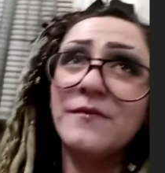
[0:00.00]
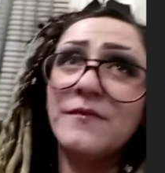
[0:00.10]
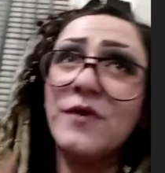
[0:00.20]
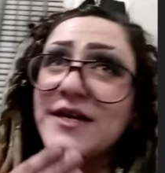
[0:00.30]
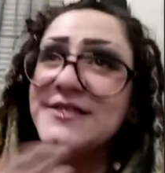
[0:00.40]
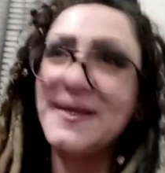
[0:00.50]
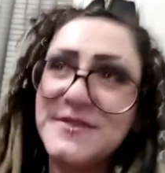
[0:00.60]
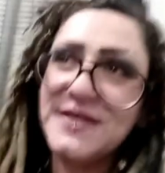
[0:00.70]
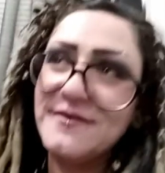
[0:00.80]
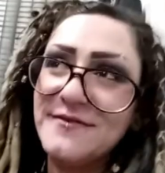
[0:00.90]
we're
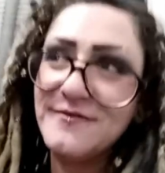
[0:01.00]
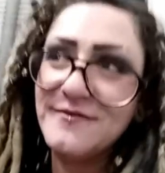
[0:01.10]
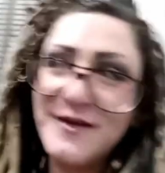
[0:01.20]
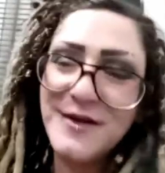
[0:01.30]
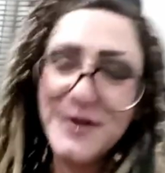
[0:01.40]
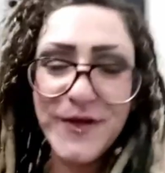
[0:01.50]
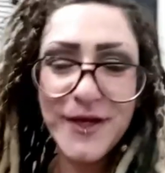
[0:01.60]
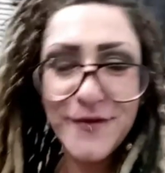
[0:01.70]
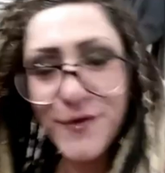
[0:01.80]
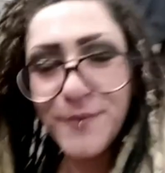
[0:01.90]
accepting the
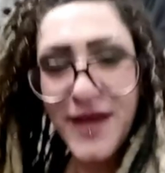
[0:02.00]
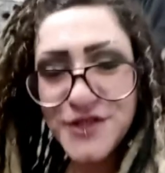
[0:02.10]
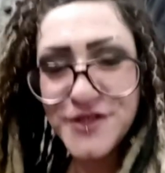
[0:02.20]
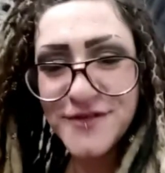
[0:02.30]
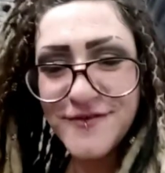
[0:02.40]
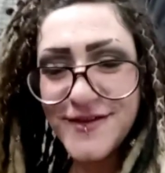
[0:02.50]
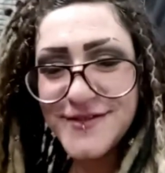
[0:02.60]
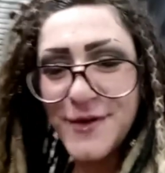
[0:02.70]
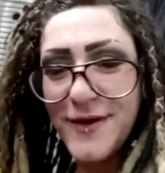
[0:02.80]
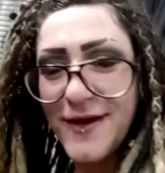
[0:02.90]
information that's
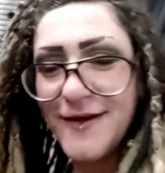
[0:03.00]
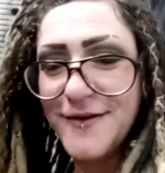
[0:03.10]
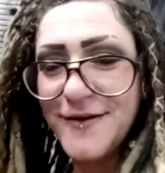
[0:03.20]
going on.